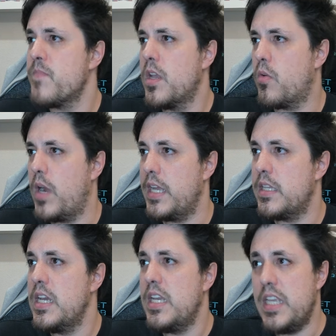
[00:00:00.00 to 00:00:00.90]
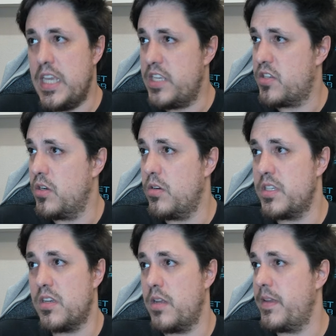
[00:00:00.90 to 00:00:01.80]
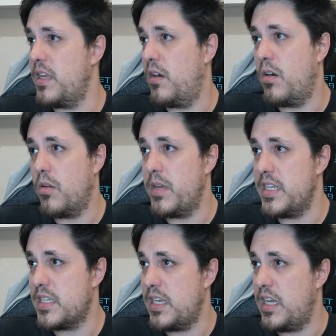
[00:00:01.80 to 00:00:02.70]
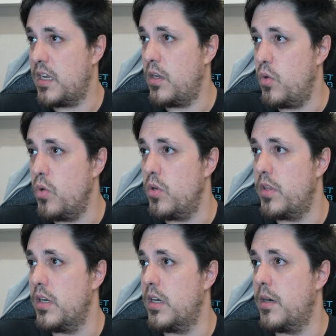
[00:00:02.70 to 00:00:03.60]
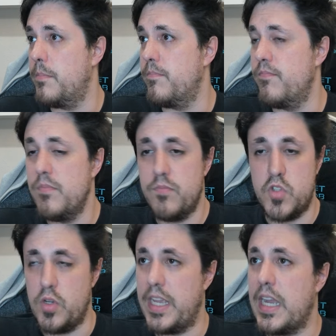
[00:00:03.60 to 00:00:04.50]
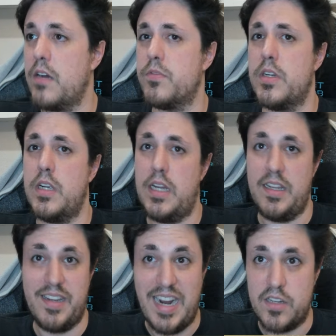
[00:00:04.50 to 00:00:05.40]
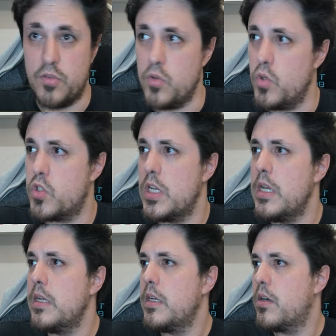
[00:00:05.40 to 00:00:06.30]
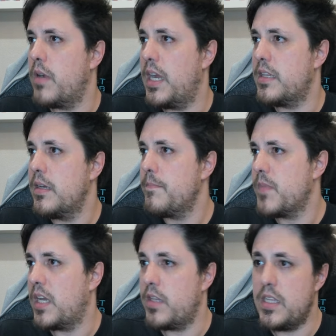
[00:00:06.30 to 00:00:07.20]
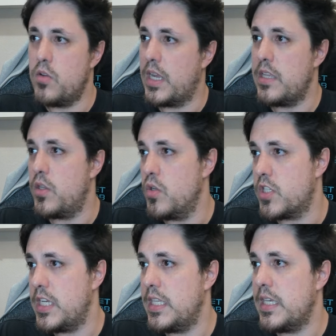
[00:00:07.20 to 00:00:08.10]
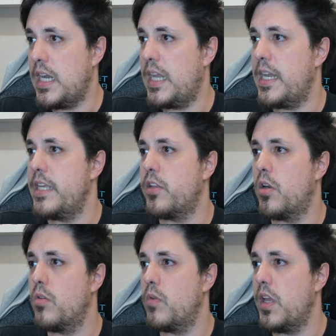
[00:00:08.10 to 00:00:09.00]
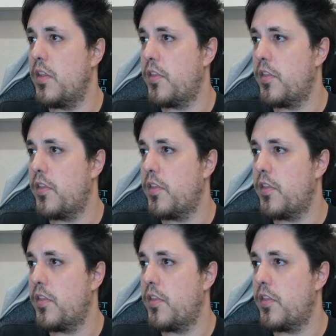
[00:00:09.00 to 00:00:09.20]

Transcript: right? Iso is gonna be always a good 2k counter and card to use, right? And then you can use it, and later on with